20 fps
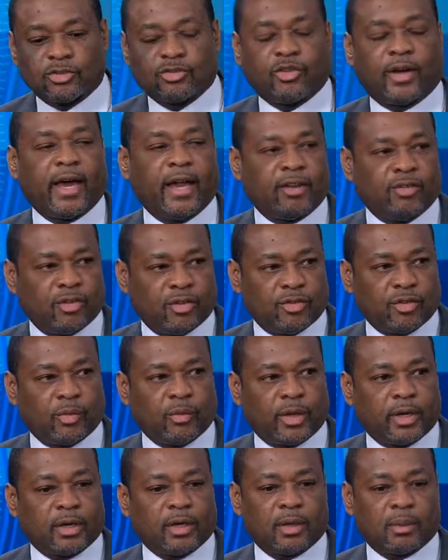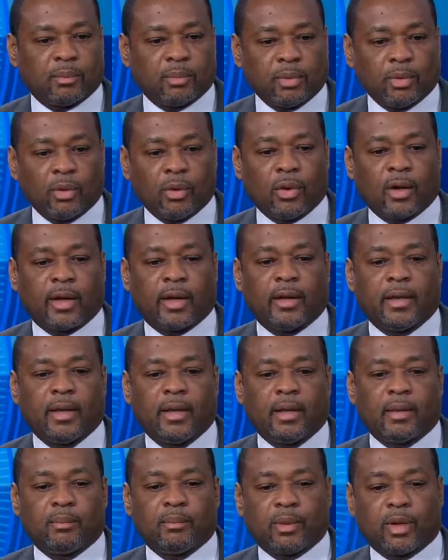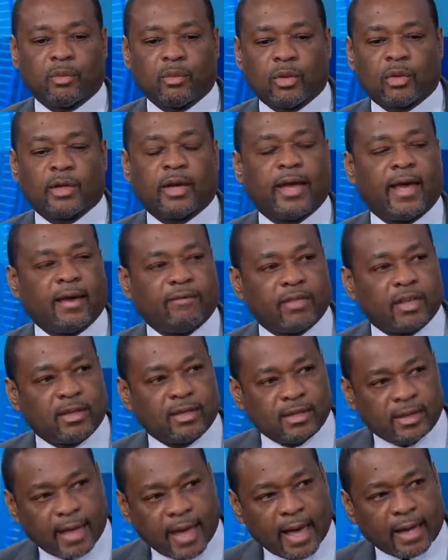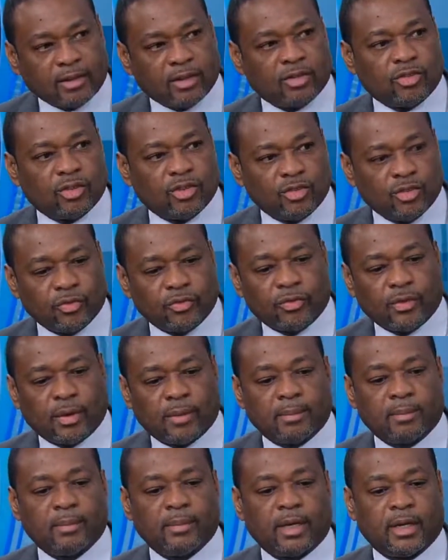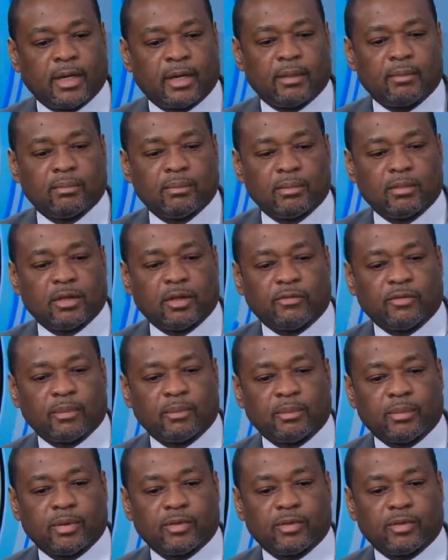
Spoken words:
strategies that we can employ, but we're going to have to attack this issue from many different